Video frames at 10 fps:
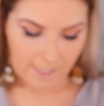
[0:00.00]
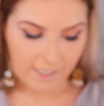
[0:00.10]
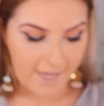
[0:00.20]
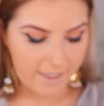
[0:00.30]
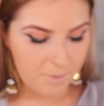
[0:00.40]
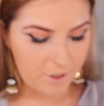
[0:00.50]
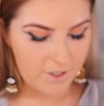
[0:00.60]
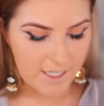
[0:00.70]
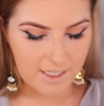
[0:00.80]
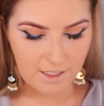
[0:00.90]
And I like it
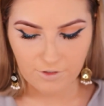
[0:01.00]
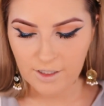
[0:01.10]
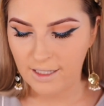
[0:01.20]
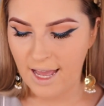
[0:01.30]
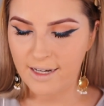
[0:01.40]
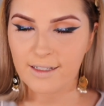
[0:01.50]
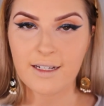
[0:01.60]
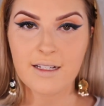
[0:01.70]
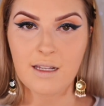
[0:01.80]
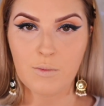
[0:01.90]
because in different lighting,
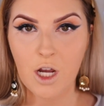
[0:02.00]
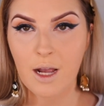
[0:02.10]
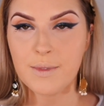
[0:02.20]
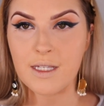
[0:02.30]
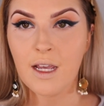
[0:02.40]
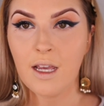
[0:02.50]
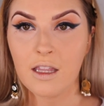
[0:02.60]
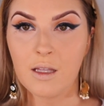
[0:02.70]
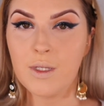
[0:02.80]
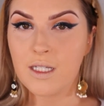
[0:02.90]
like sometimes
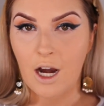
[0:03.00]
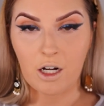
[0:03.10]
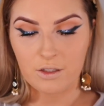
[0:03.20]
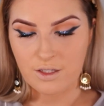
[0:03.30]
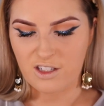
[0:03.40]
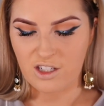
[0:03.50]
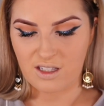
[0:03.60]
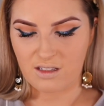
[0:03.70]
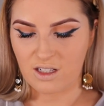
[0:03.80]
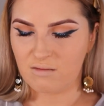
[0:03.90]
the mascara looks
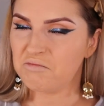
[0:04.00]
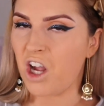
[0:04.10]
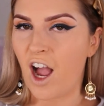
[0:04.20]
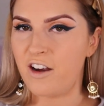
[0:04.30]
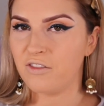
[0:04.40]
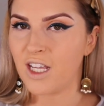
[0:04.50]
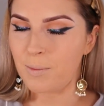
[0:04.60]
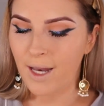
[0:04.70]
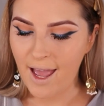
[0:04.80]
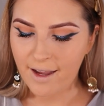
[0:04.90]
just kind of
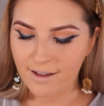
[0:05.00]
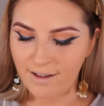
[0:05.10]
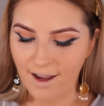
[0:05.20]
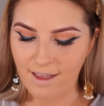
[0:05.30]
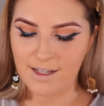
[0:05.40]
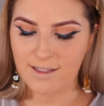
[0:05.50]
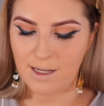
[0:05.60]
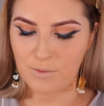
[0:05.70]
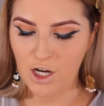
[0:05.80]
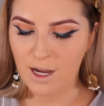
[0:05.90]
like black, and then
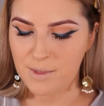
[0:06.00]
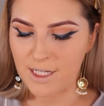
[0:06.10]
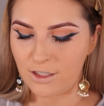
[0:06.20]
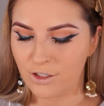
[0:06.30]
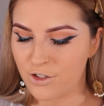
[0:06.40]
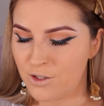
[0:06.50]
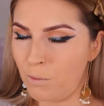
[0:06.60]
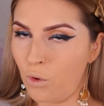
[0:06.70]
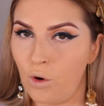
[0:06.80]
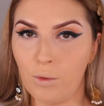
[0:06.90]
sometimes it looks
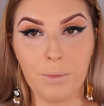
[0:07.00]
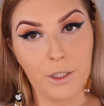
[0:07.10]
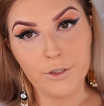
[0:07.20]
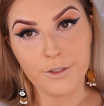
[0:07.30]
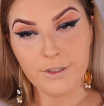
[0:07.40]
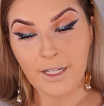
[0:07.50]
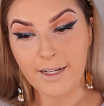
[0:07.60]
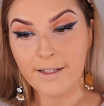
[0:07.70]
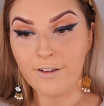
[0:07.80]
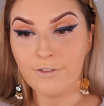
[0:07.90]
more blue,
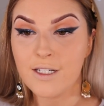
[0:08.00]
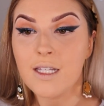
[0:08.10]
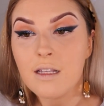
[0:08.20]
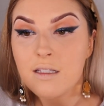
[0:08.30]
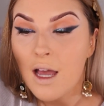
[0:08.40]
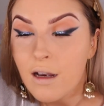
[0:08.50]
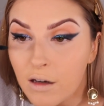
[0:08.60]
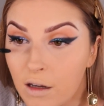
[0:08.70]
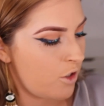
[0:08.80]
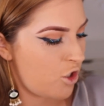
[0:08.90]
like if it's in the
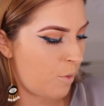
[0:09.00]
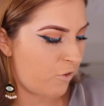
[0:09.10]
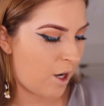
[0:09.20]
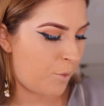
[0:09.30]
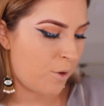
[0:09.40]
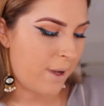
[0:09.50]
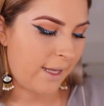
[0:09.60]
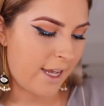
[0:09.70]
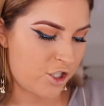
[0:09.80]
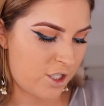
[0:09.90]
sun. So before I put on my
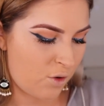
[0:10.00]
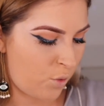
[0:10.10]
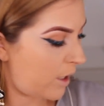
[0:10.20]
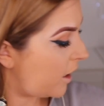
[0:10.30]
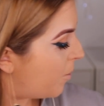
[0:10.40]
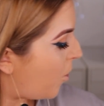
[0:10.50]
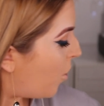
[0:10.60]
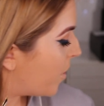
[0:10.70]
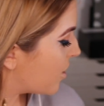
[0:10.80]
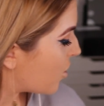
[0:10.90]
lashes, I'll quickly
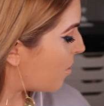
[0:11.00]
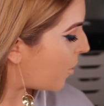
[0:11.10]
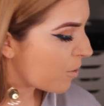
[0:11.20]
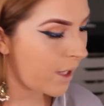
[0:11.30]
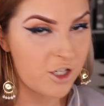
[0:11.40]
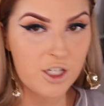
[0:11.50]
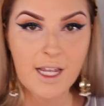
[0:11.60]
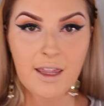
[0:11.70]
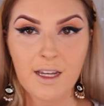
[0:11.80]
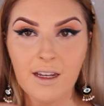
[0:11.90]
pop this on the bottom lashes,
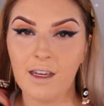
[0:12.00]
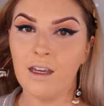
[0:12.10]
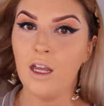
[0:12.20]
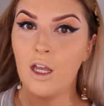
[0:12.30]
I think.